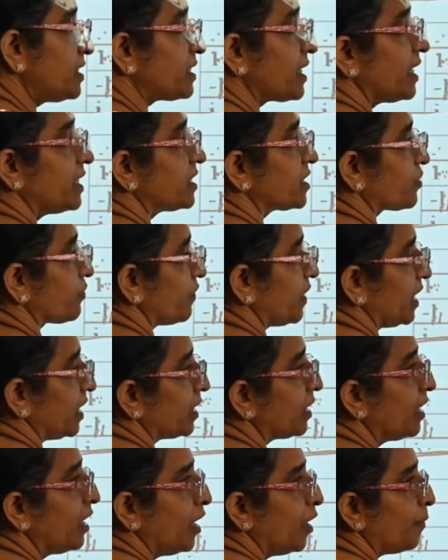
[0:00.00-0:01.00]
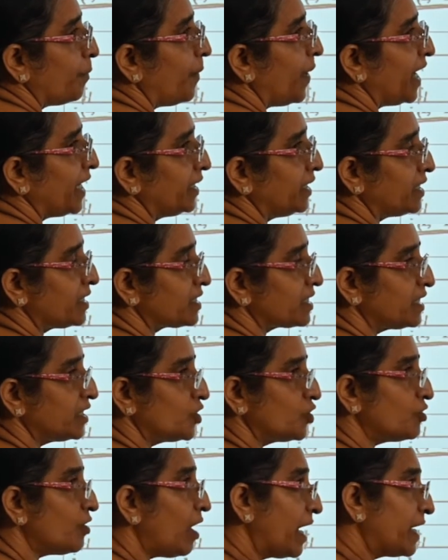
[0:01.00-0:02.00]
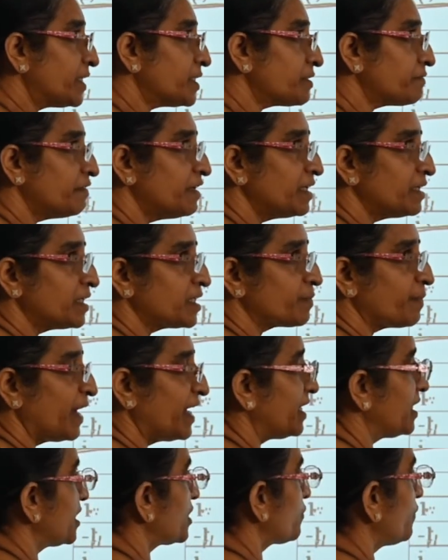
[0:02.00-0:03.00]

I square. Minus into I square is minus